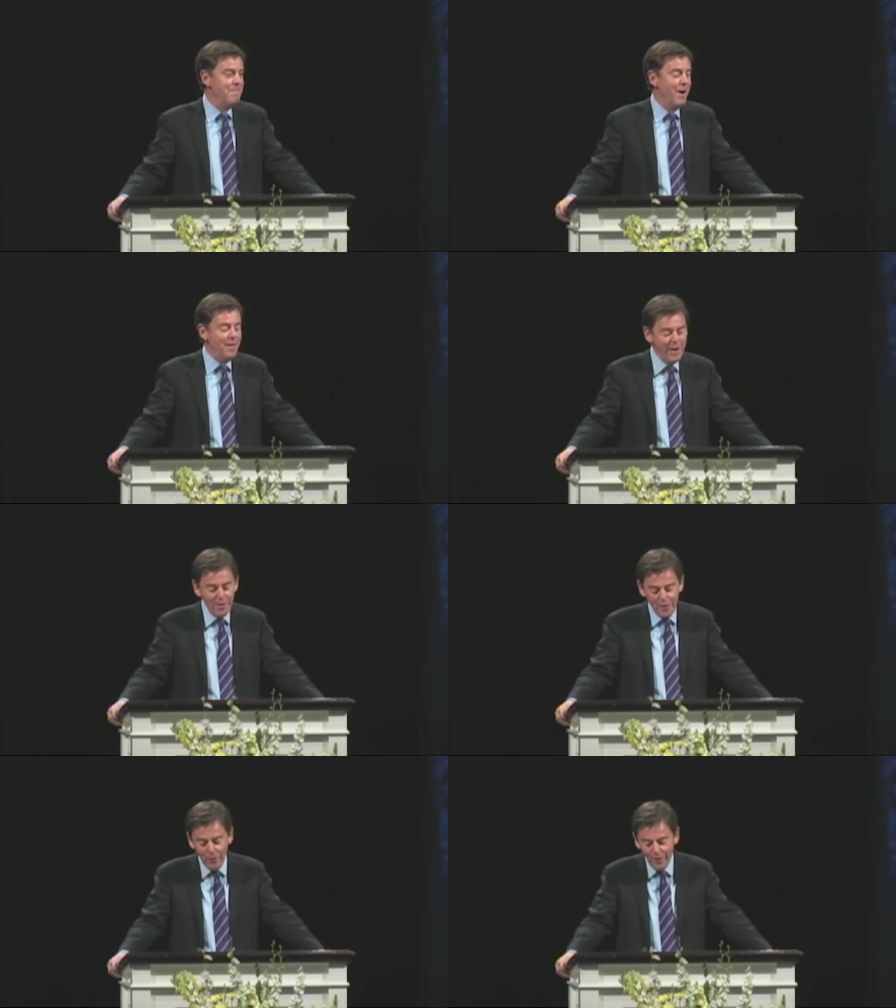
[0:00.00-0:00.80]
Uh, they
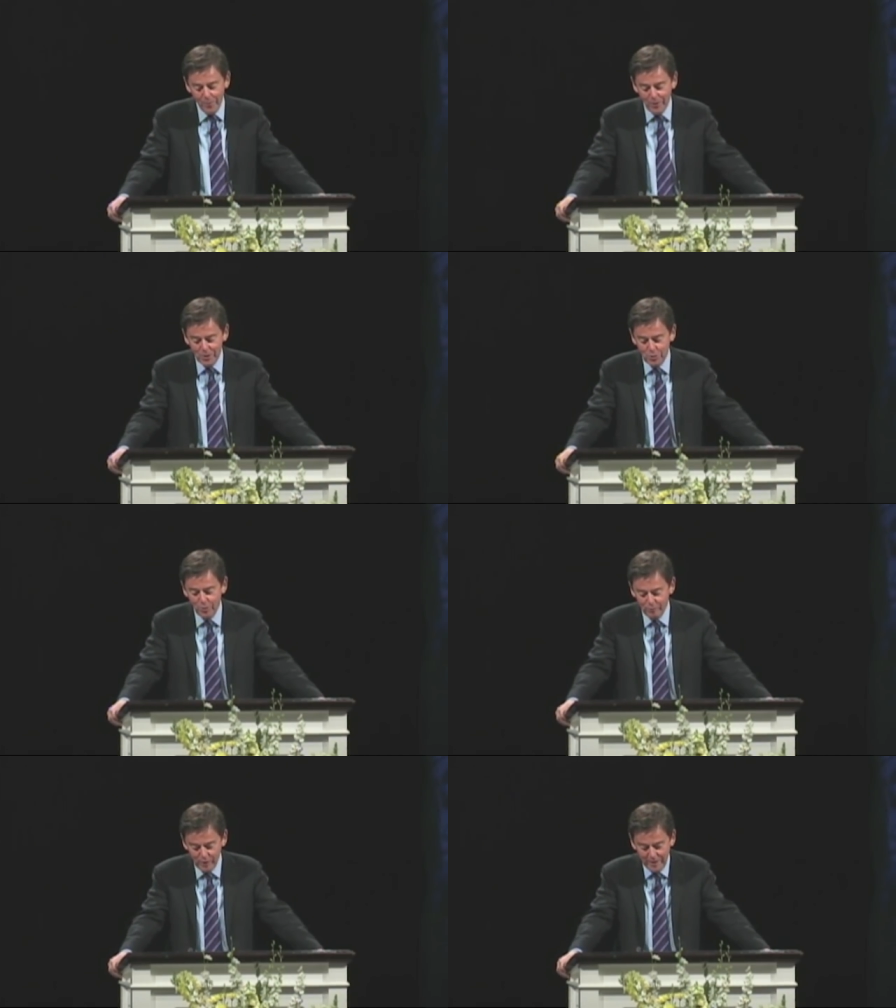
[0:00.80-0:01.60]
are the only ones who
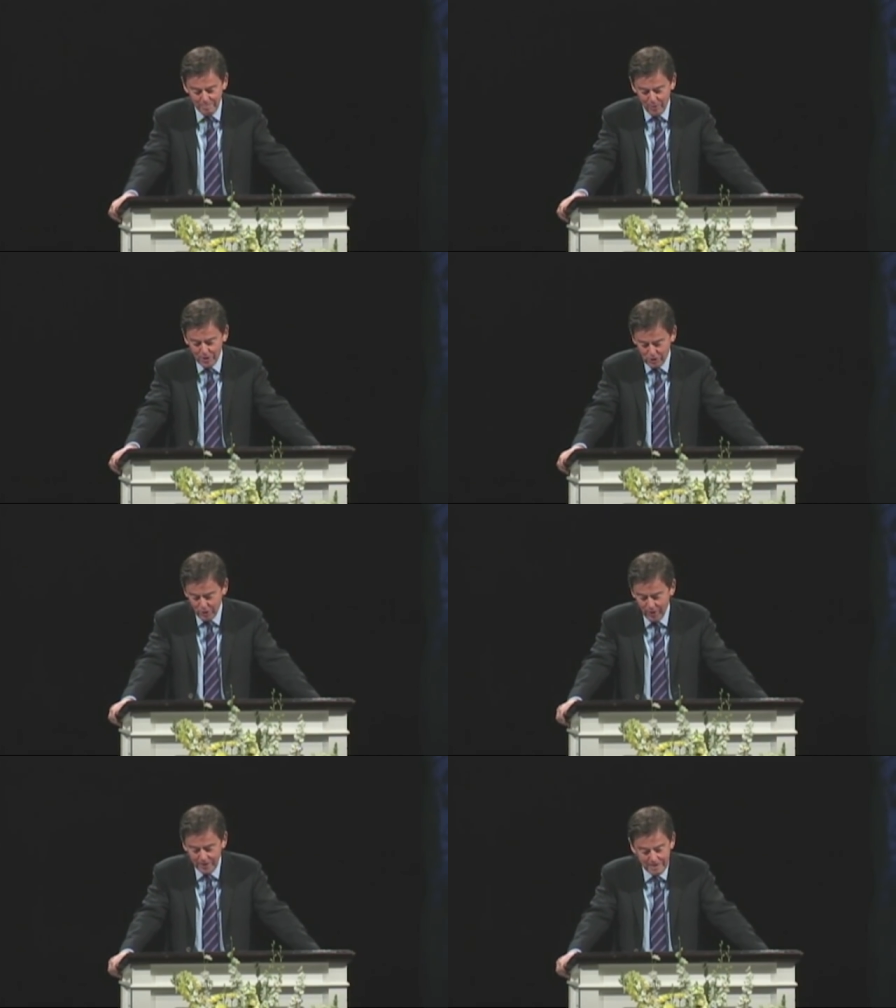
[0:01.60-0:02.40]
have really preached
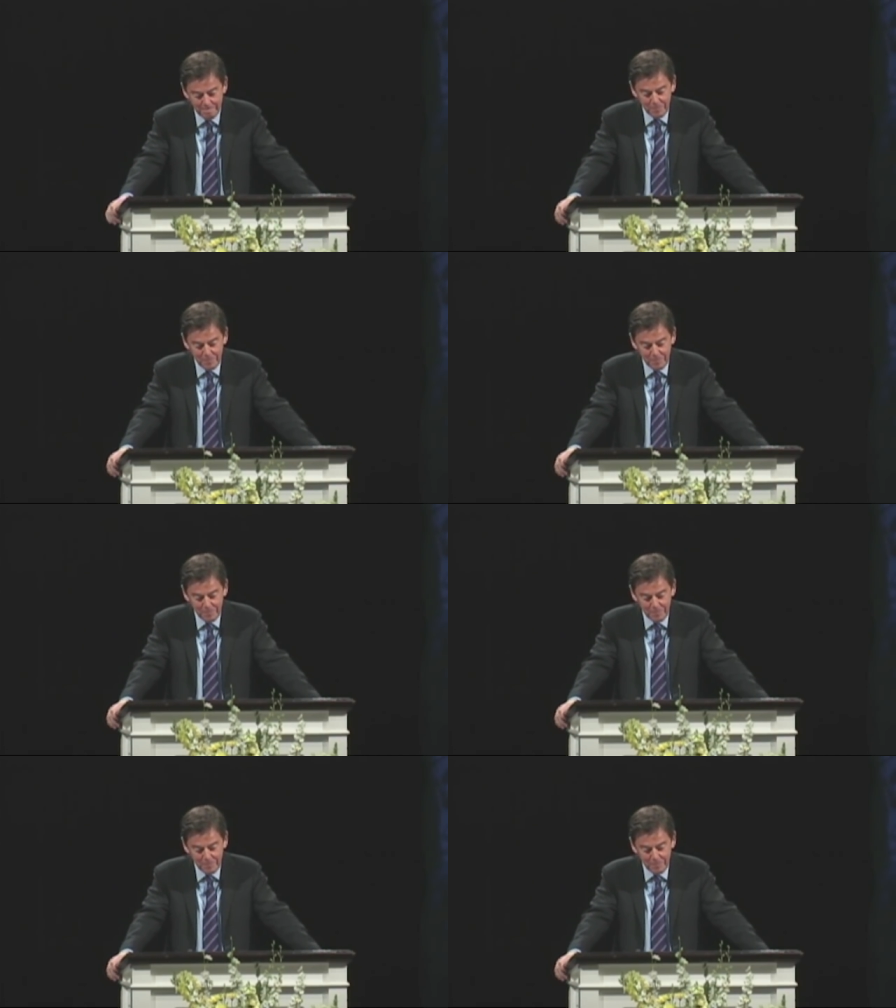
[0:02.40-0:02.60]
on it,